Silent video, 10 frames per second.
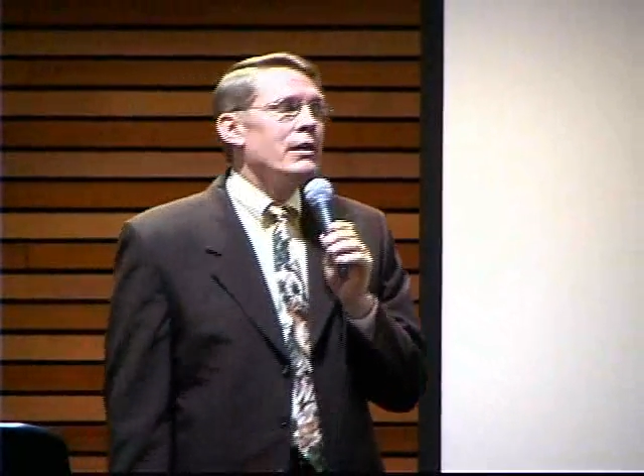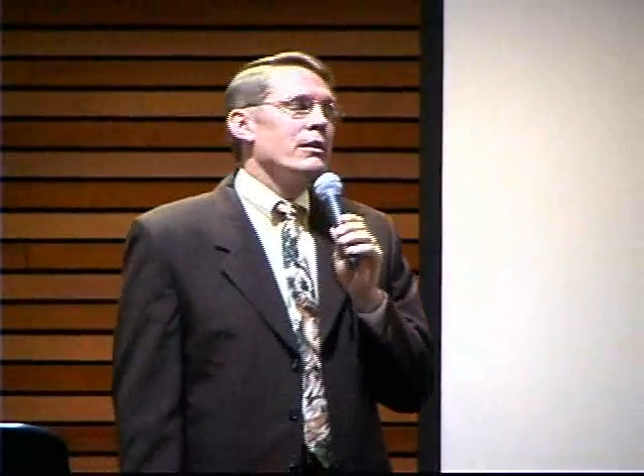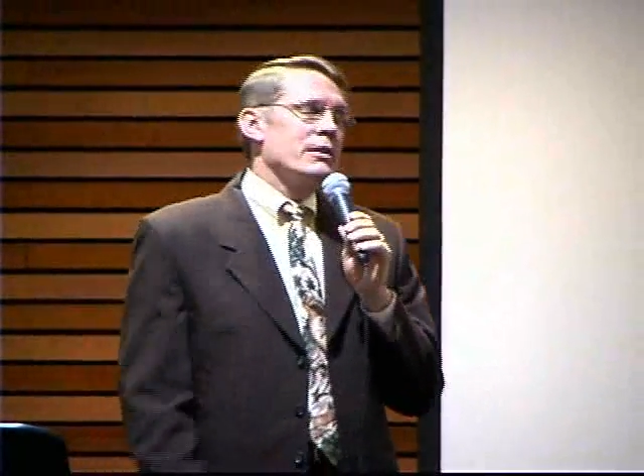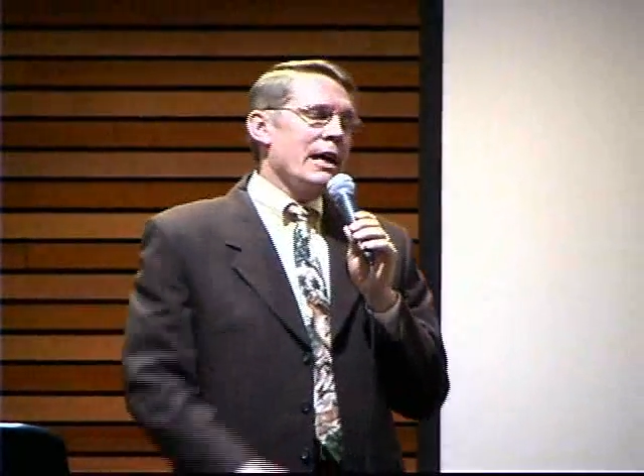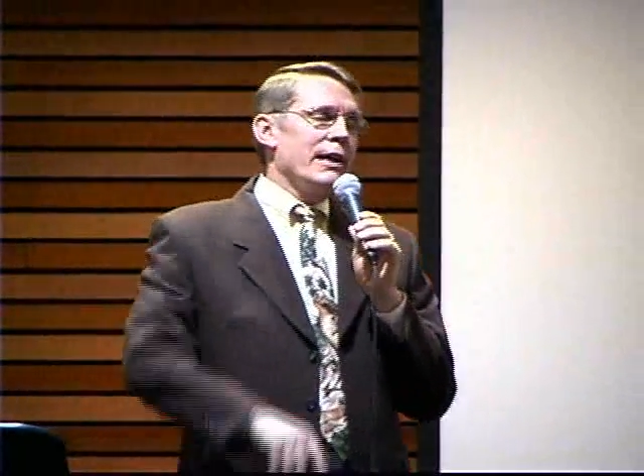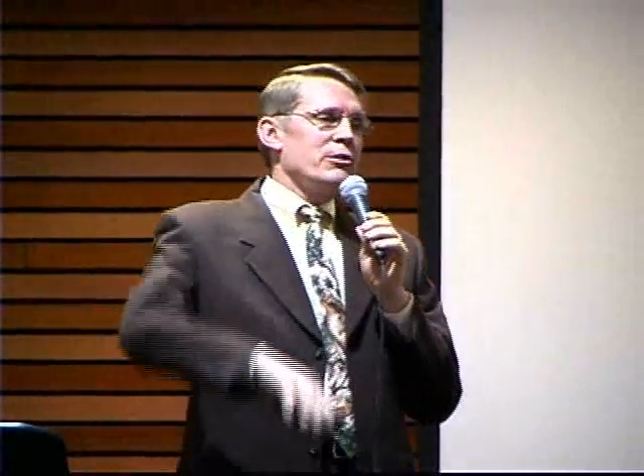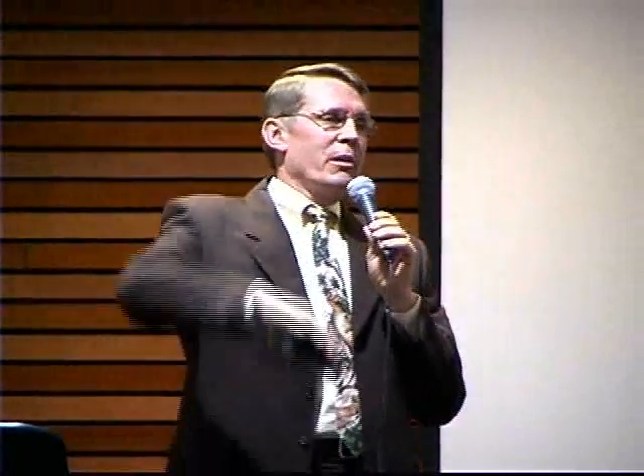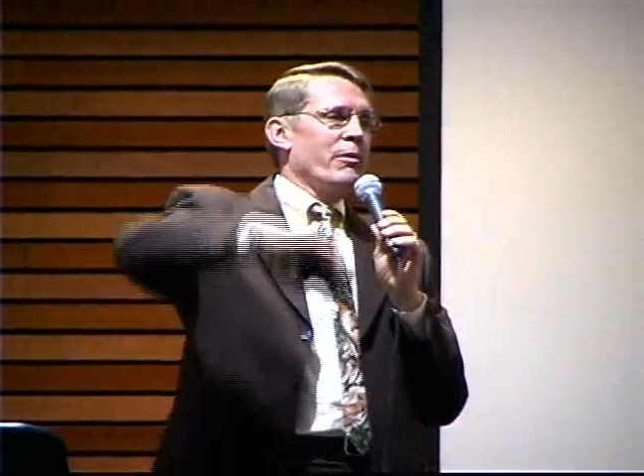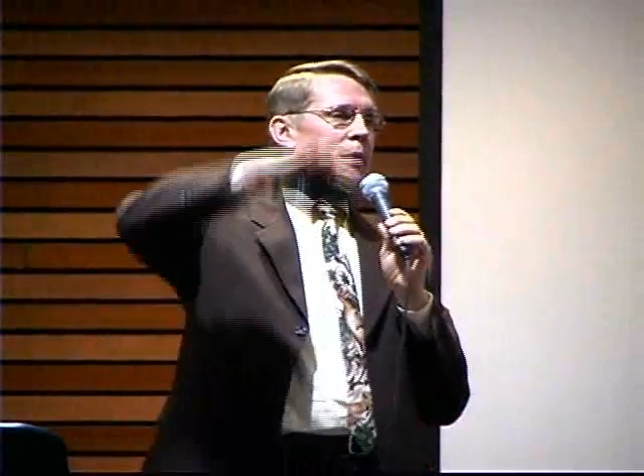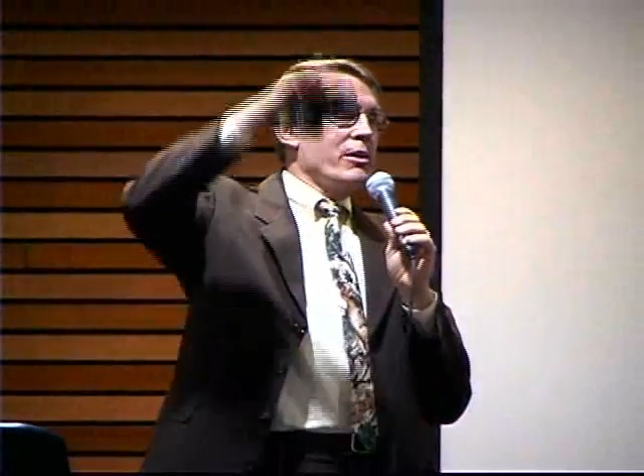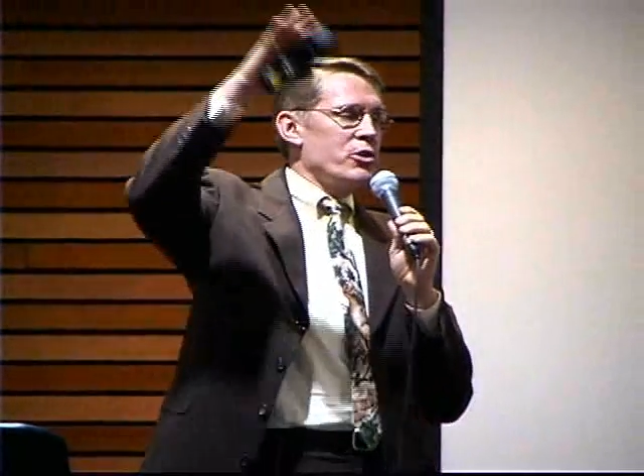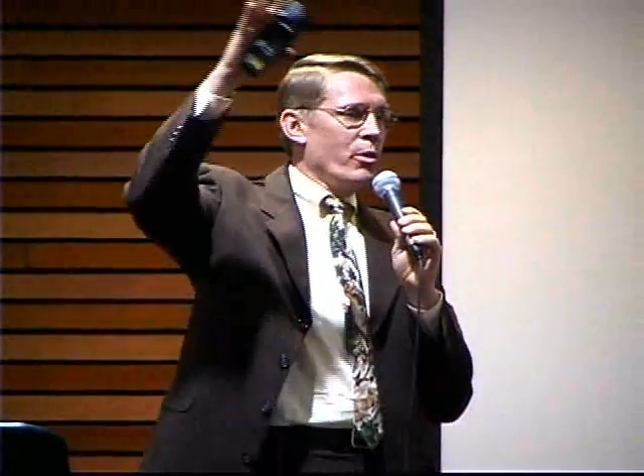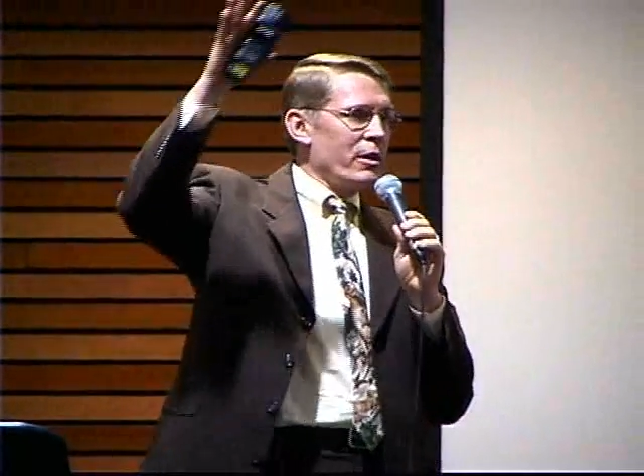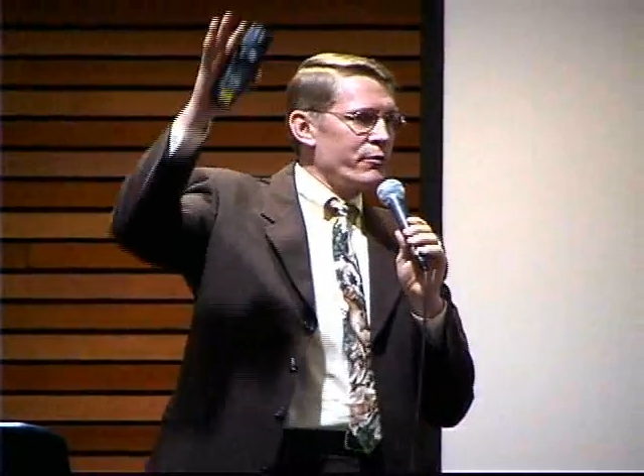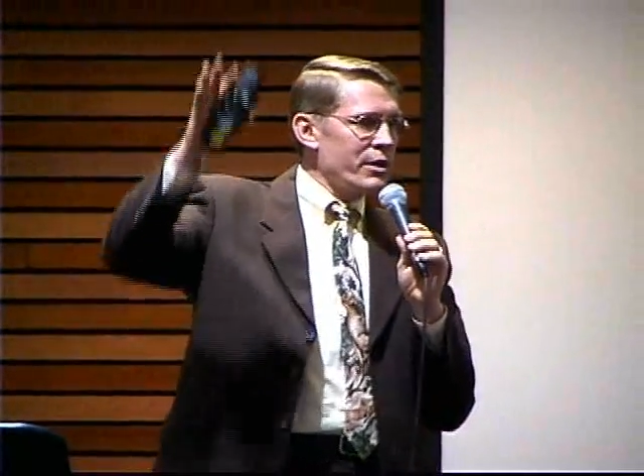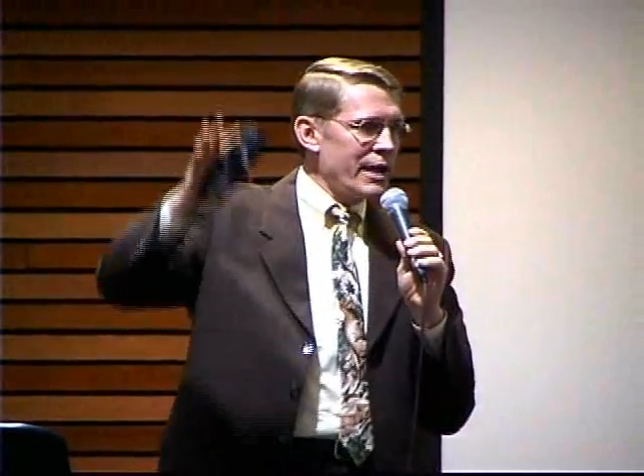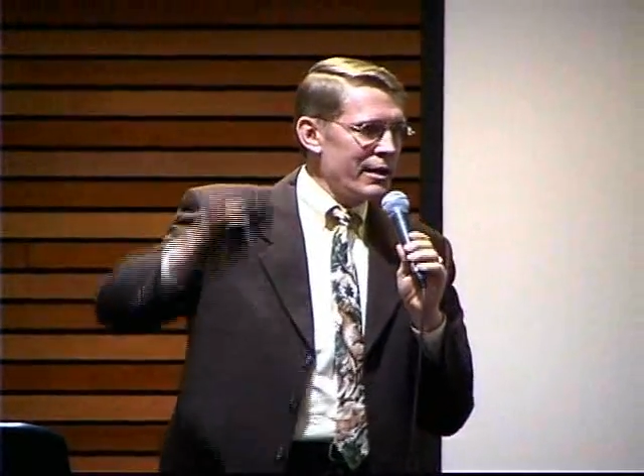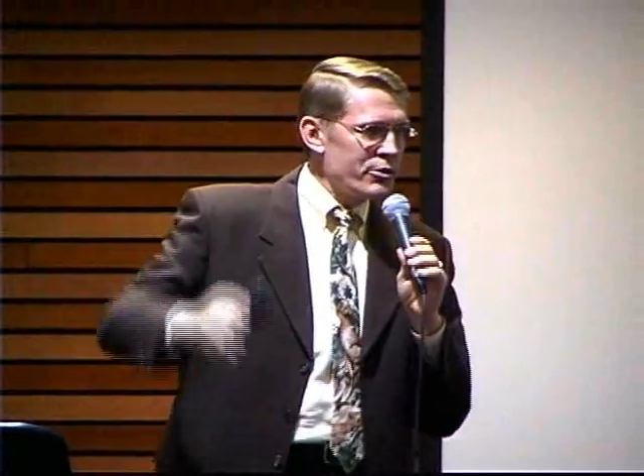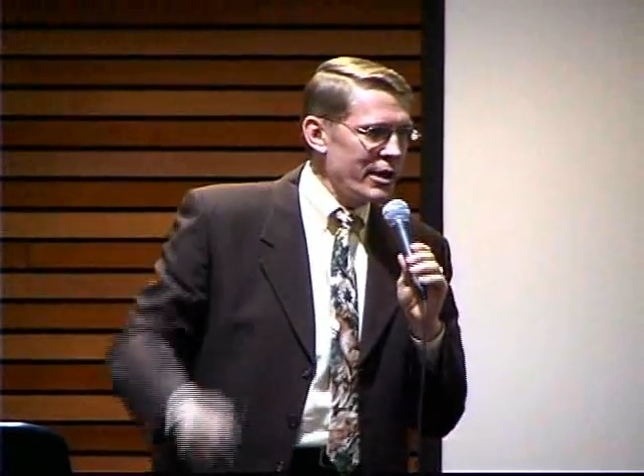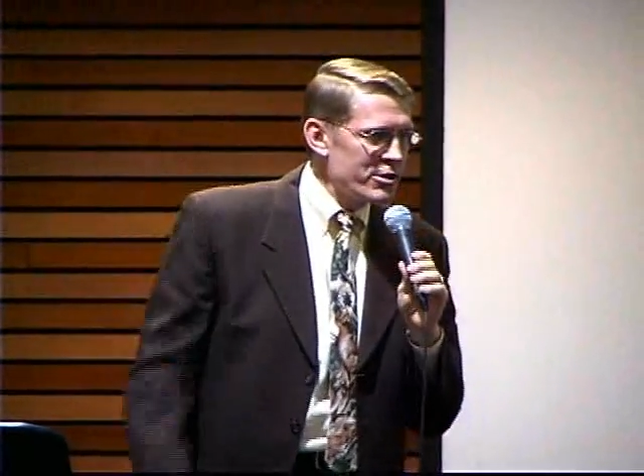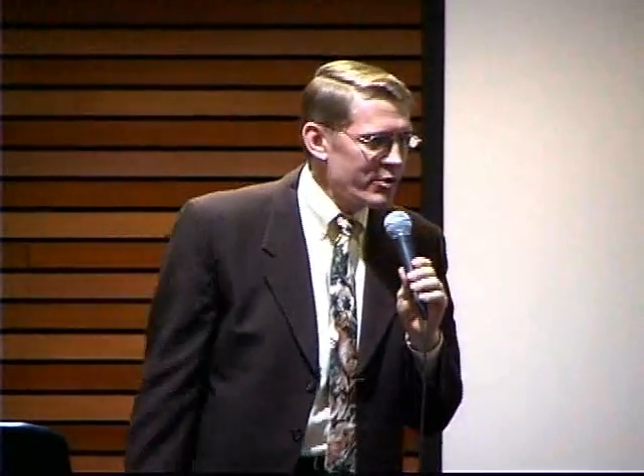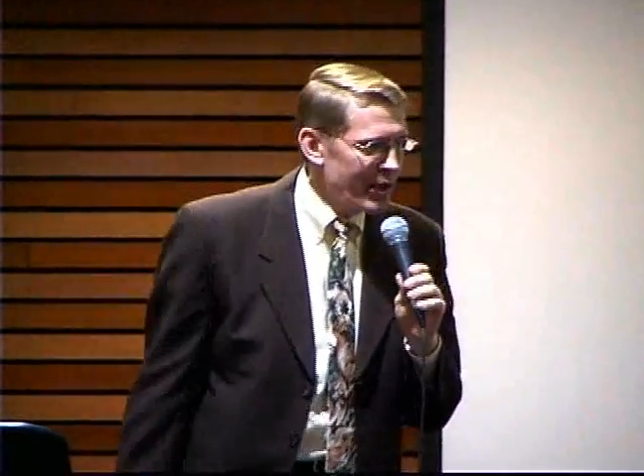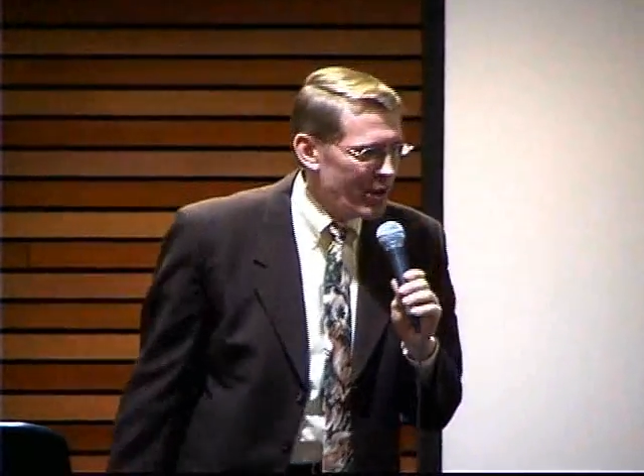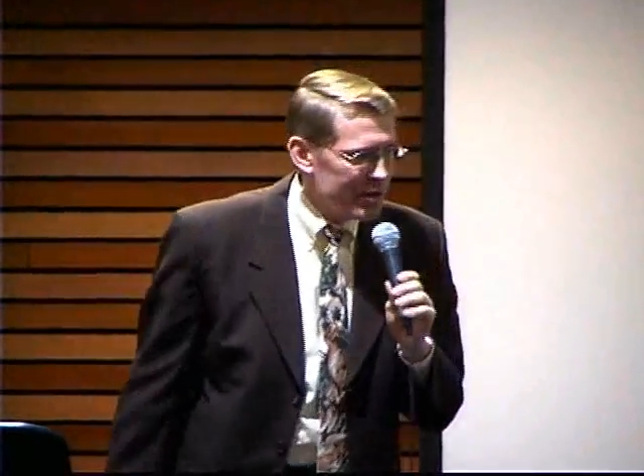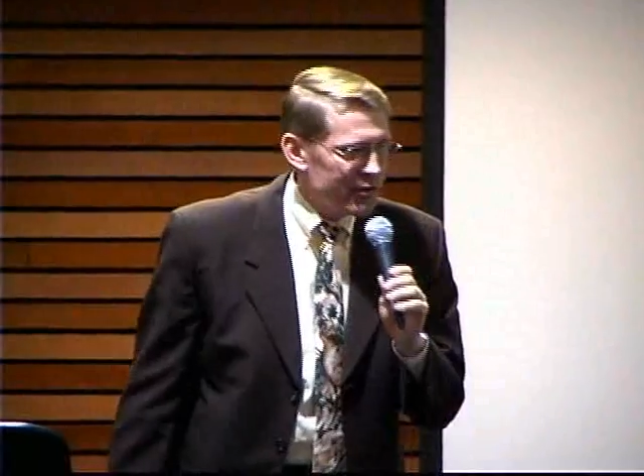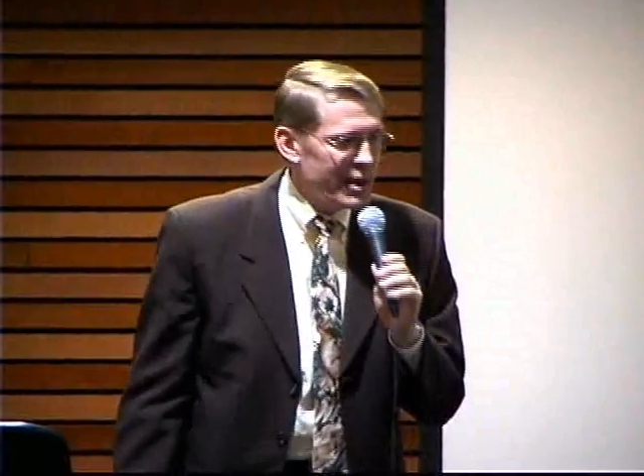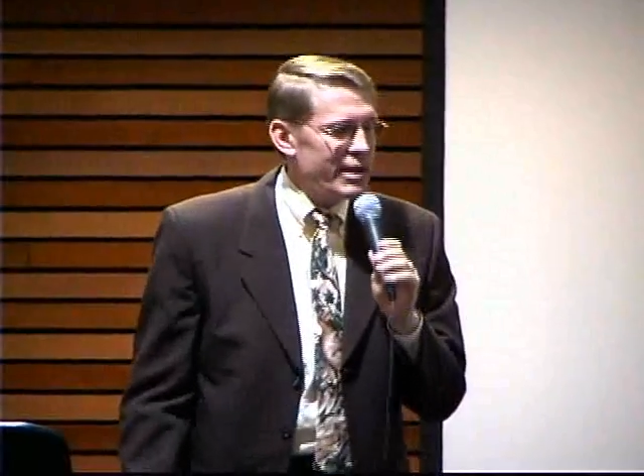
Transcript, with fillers: the tides would be probably a 200-foot tidal change during Noah's flood,